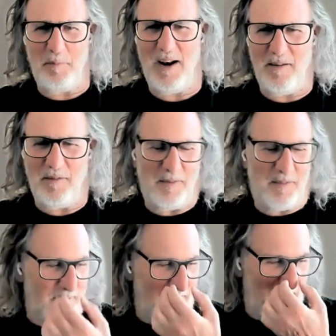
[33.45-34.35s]
And you
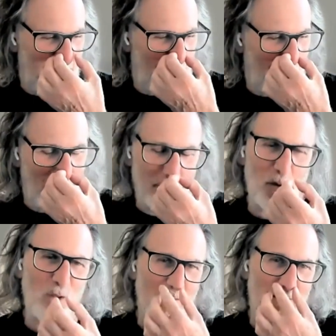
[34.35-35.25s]
don't buy
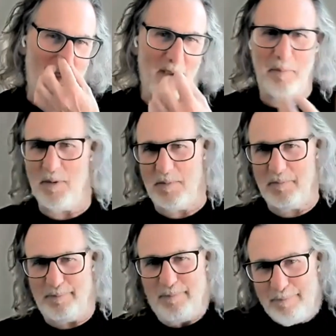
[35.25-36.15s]
them all the time,
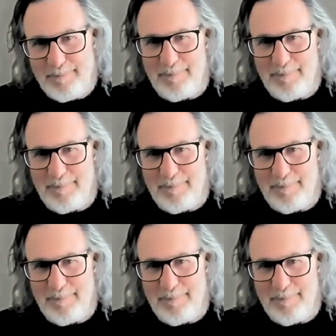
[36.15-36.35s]
but